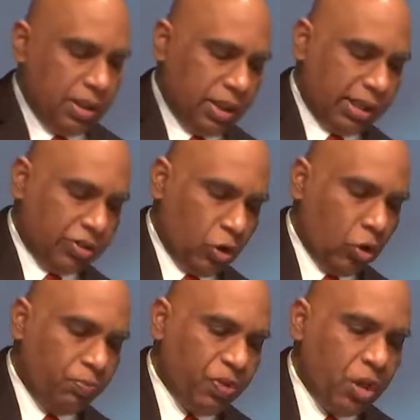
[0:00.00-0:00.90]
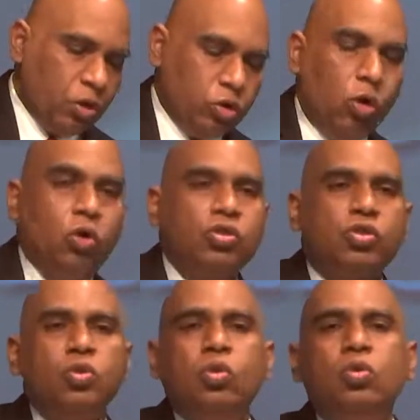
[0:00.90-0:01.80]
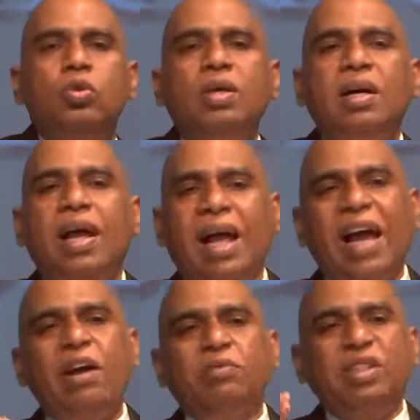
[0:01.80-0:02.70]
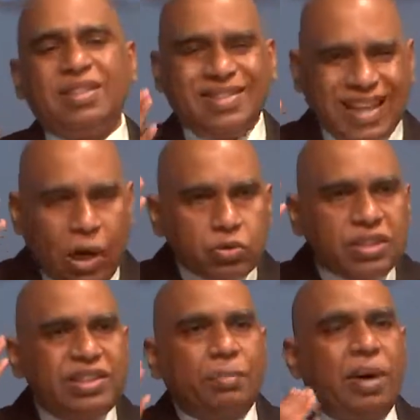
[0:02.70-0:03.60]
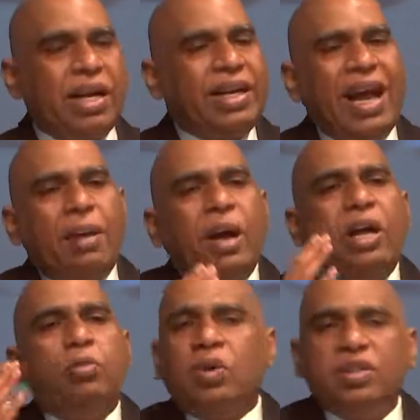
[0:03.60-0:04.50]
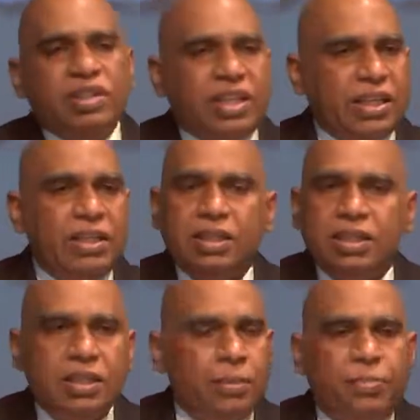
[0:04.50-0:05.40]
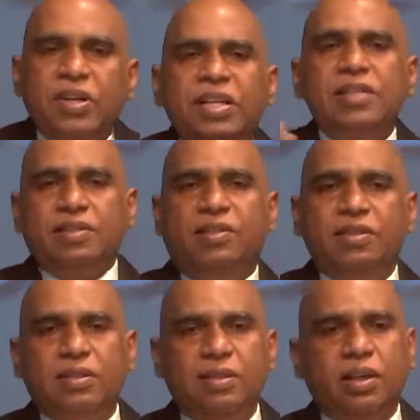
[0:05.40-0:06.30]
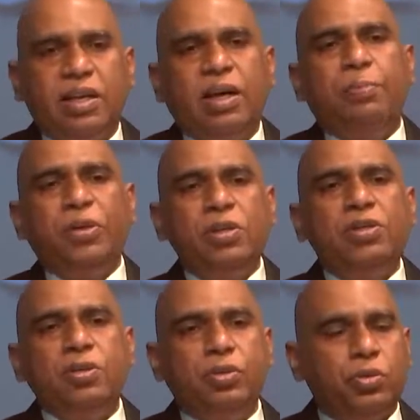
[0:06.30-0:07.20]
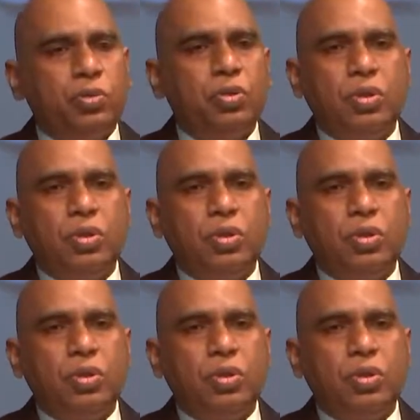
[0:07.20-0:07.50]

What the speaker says: And so those who have this doubt in their mind, am I worthy? Please, I appeal to you,